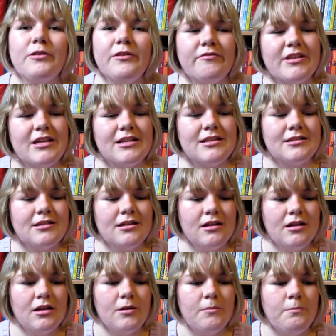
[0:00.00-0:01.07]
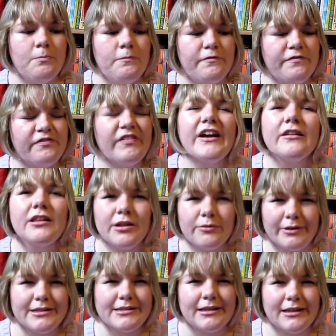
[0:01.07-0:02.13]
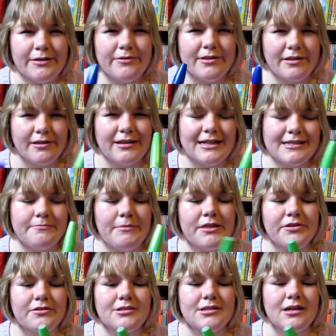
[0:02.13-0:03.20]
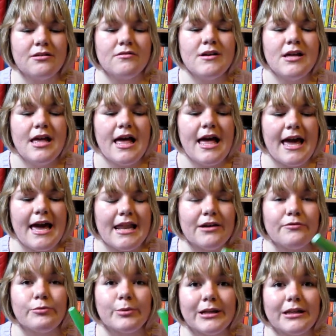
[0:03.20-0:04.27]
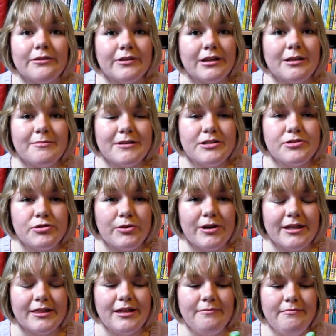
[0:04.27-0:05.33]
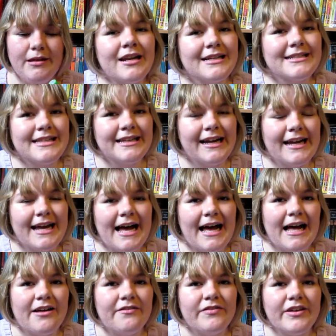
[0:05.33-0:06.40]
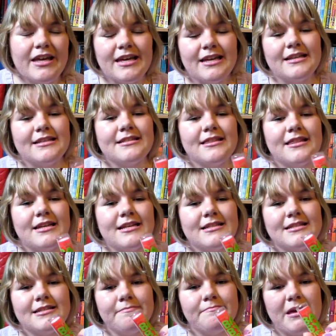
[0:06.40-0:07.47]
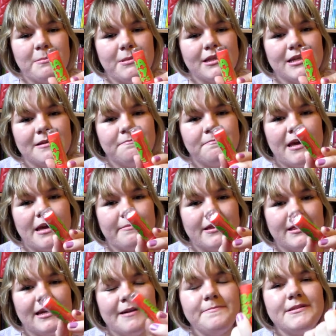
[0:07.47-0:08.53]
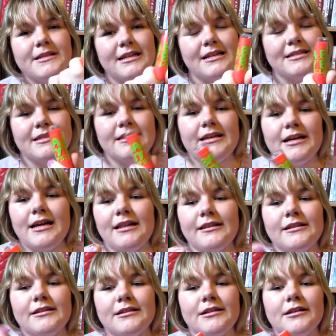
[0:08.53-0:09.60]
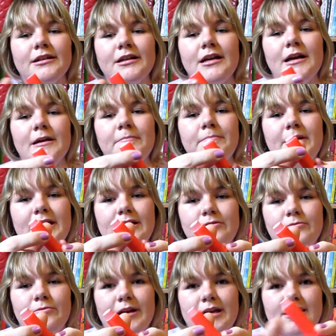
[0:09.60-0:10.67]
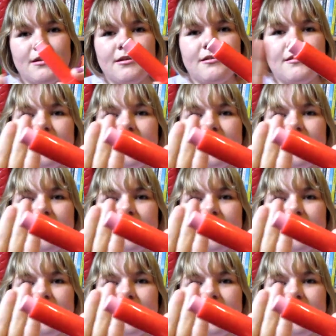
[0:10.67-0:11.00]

both of these fairly recently, within the last month or so, and I've really been enjoying them. The next thing I have is this Maybelline Baby Lips, and it's in the color Pink Wink.